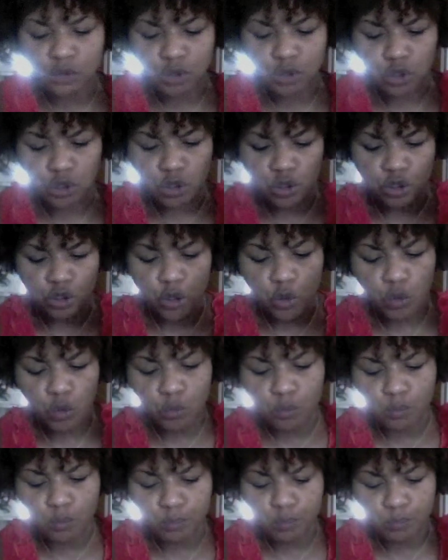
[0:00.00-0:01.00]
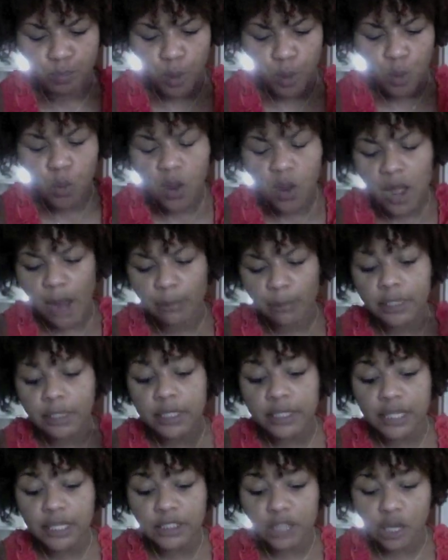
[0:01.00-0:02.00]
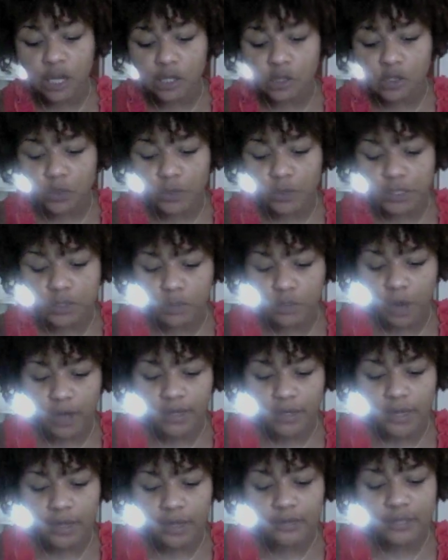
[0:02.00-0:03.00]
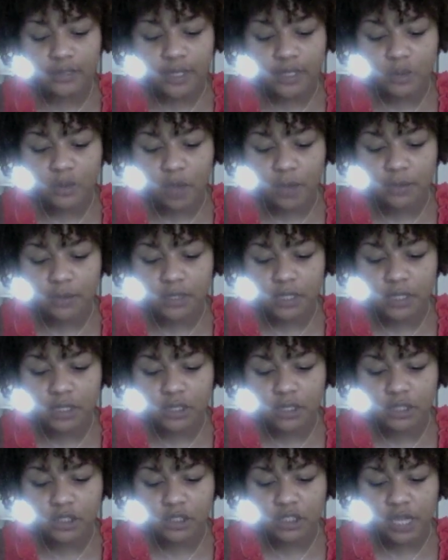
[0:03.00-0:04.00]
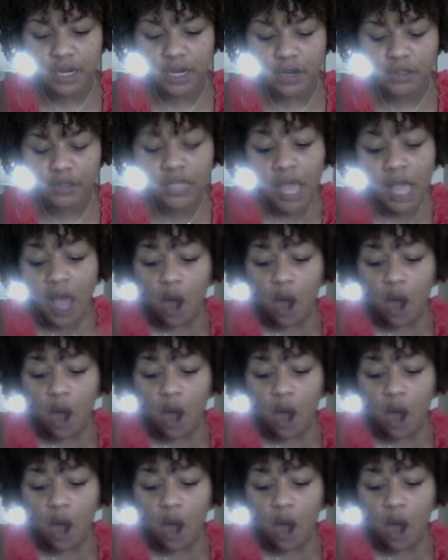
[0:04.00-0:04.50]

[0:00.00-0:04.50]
to you, boo. I'm looking at y'all tweets right now, so that's why I'm sending the shout outs.